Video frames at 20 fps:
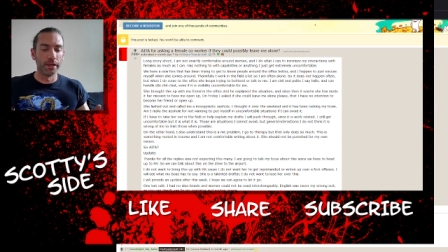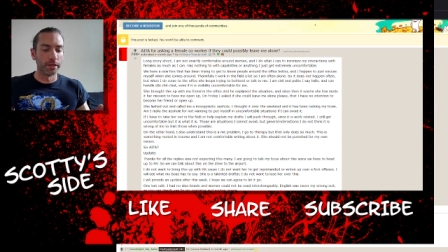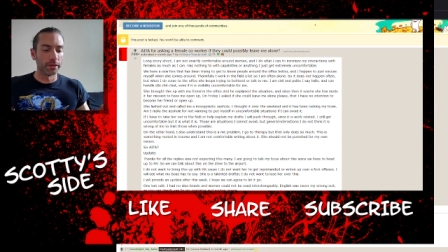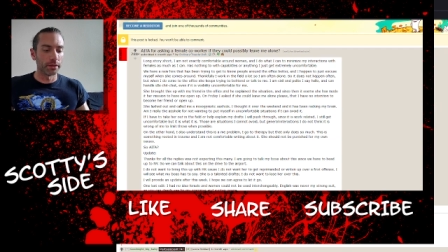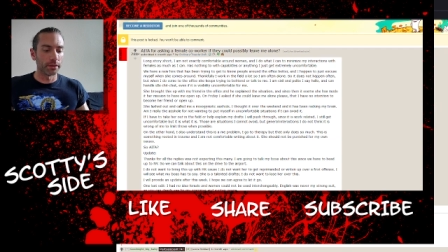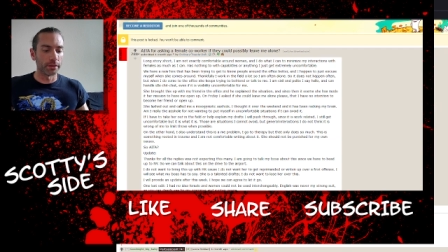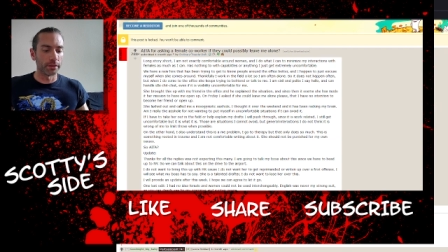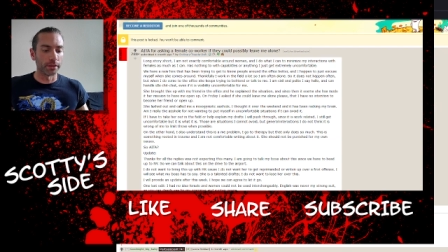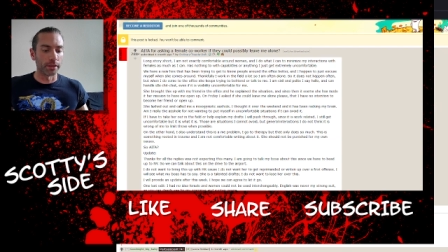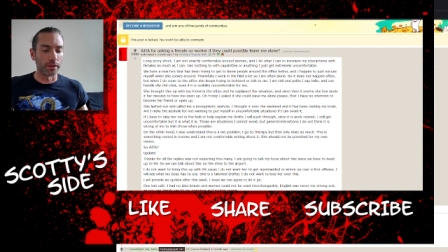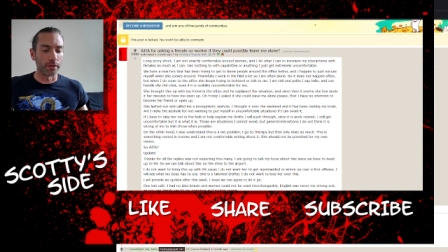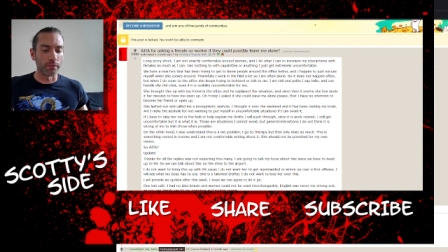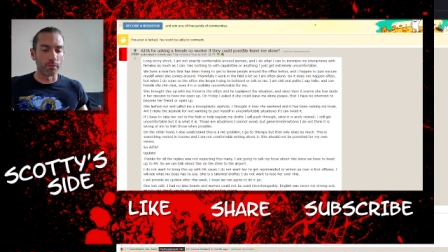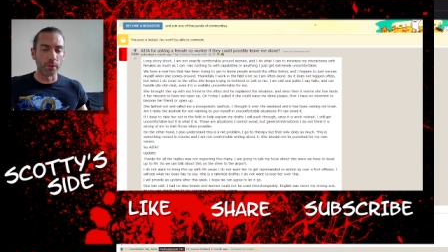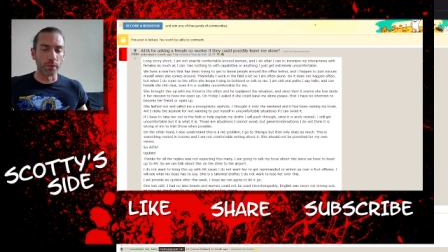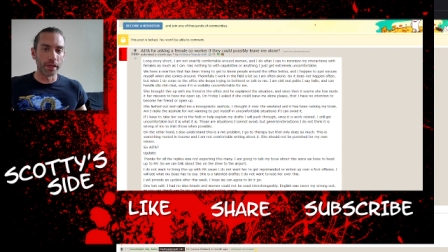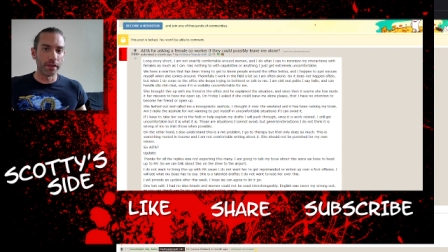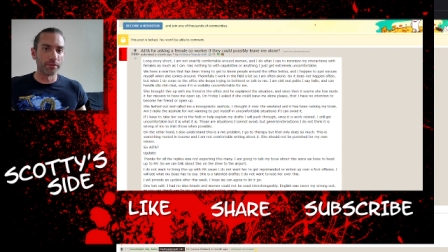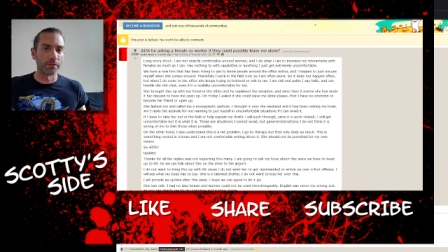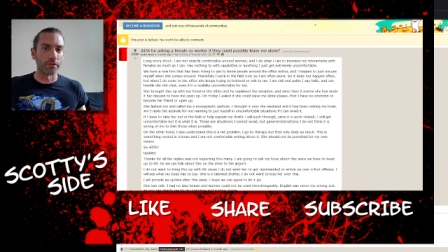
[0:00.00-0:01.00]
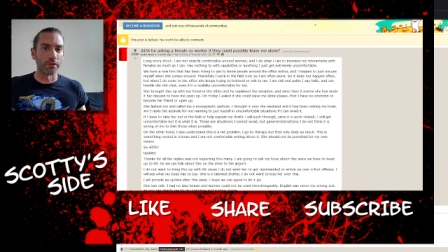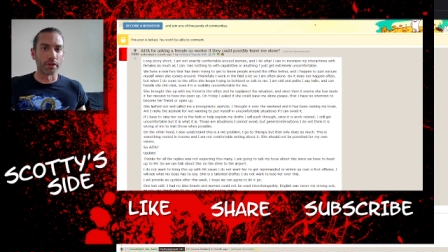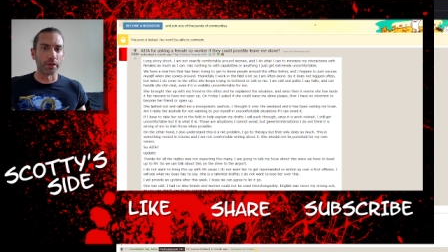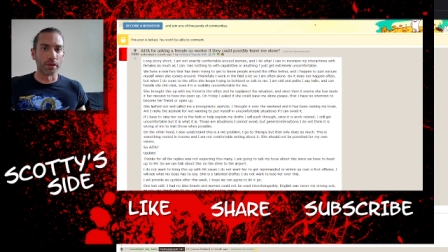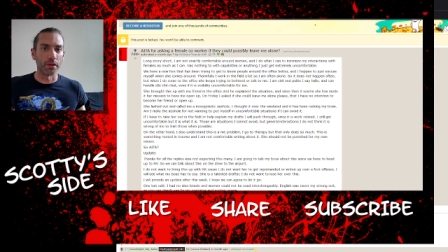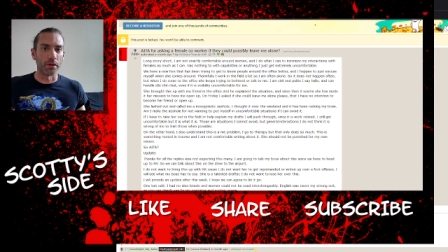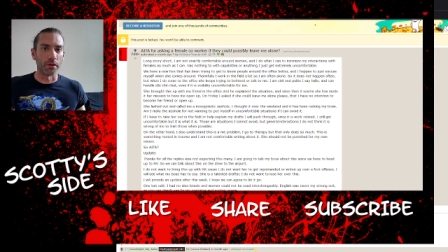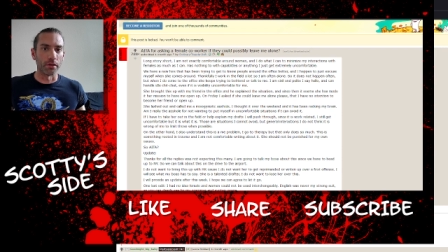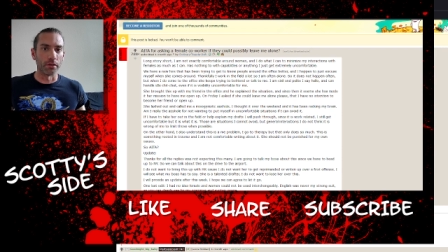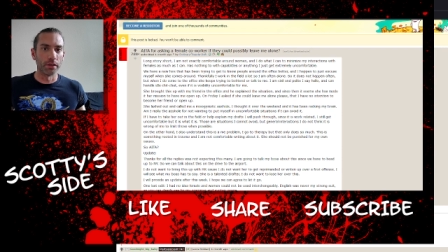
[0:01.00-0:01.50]
uh, waver at
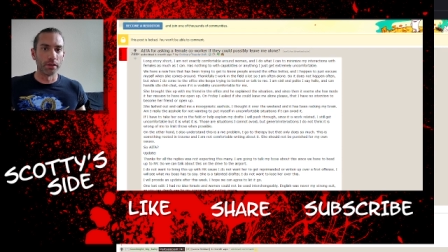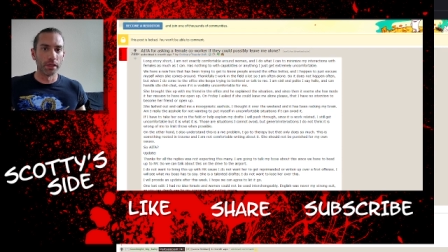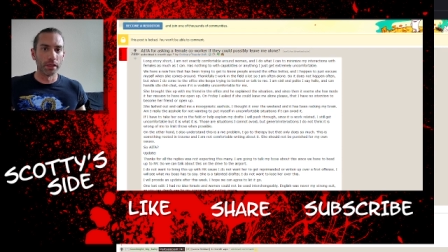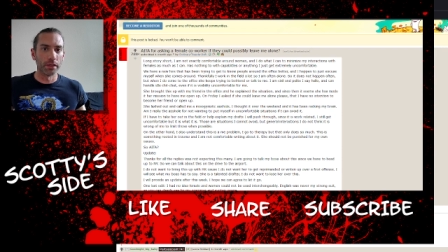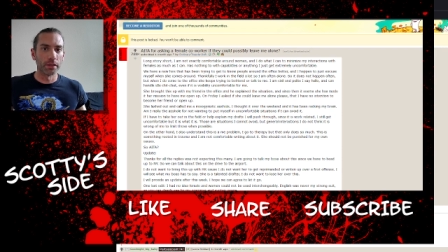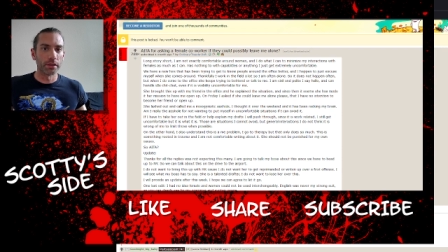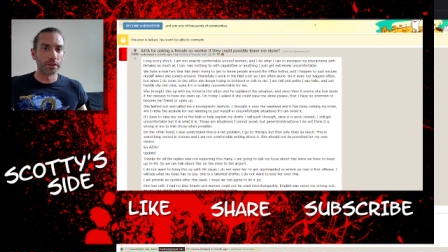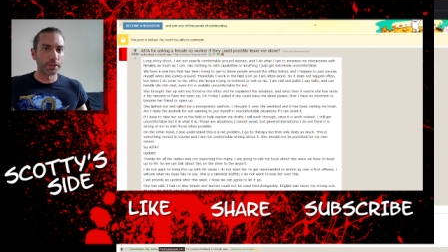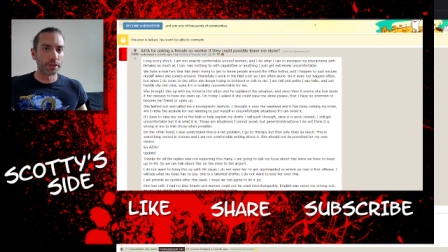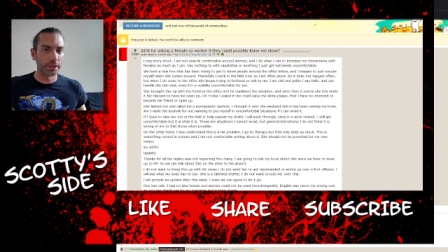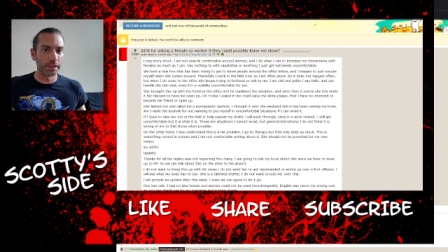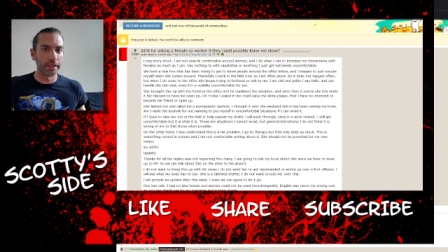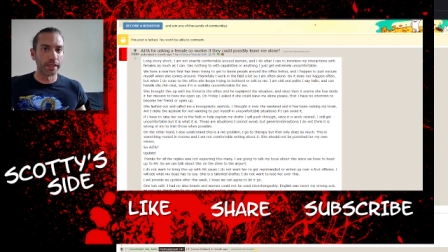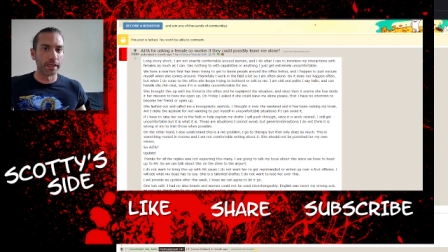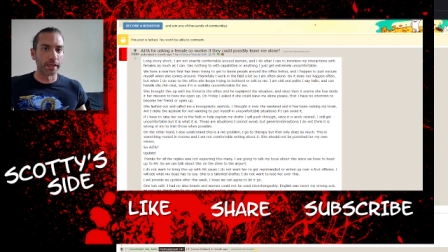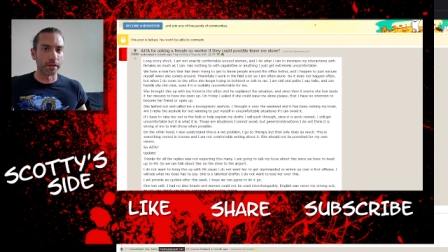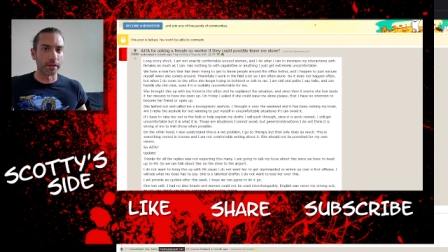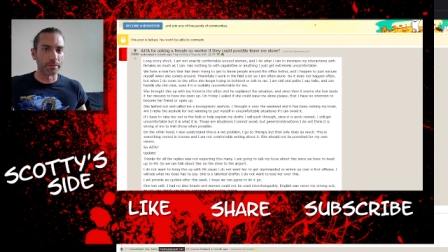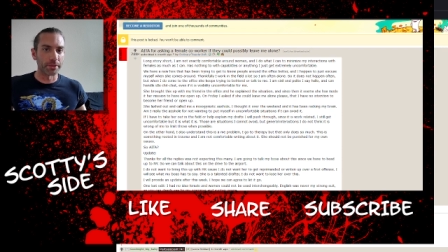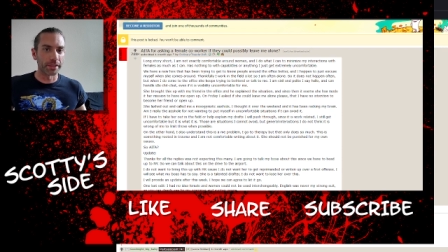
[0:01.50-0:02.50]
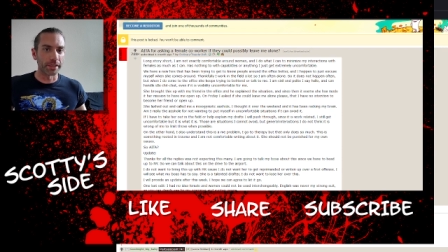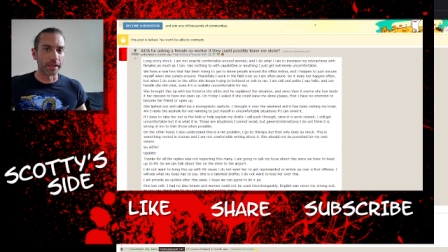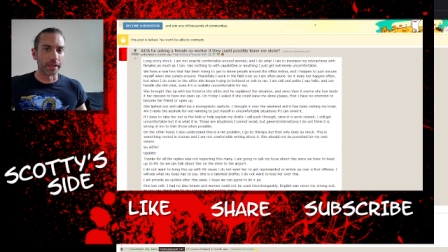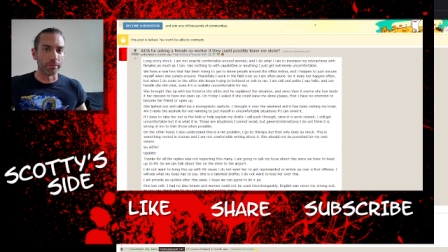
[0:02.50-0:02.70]
all, she got upset